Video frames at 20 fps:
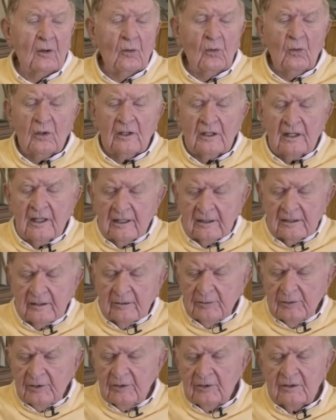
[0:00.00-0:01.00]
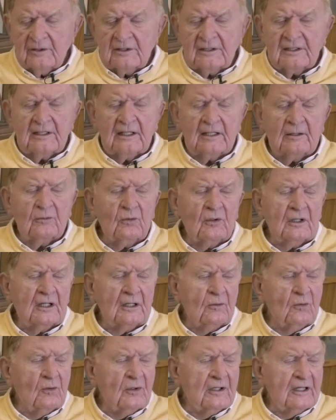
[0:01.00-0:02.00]
what our community and,
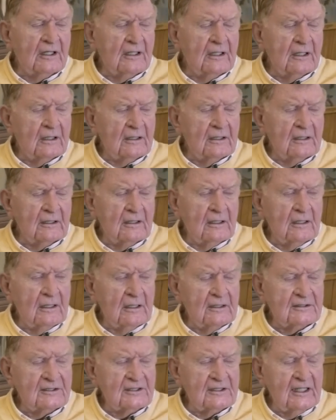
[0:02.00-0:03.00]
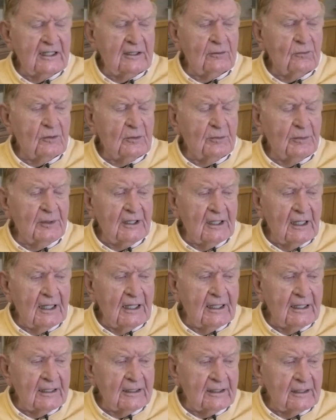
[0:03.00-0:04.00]
and what our uh, state would be
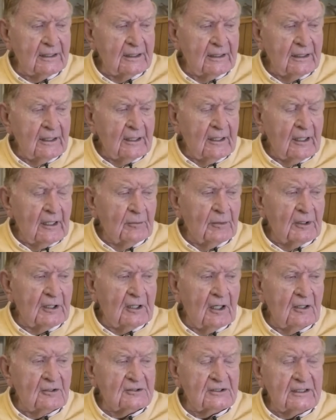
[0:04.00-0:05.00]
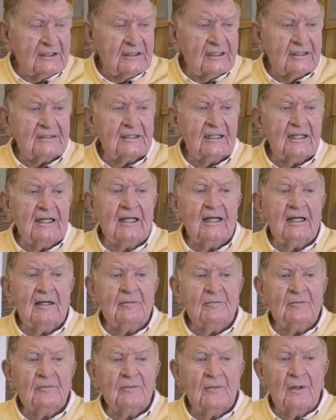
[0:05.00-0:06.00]
like. Because at the
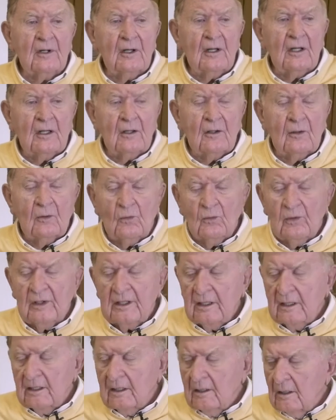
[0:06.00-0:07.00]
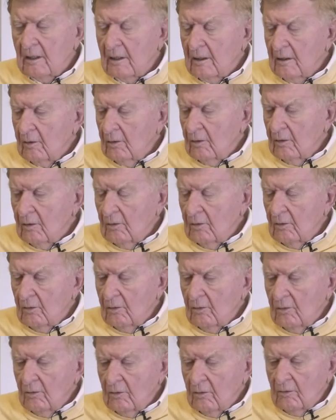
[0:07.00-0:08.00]
time, uh, we uh,
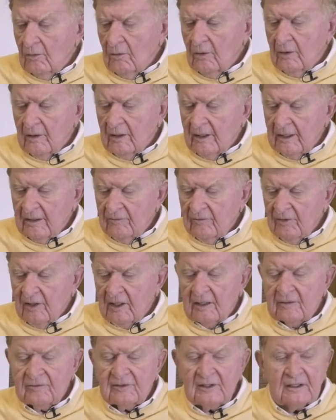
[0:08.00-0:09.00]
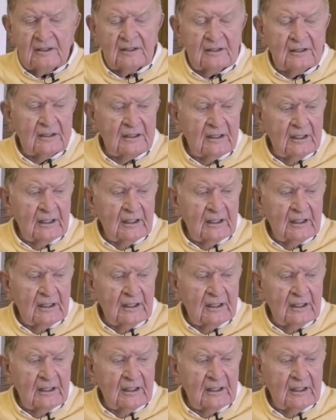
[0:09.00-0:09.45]
were involved in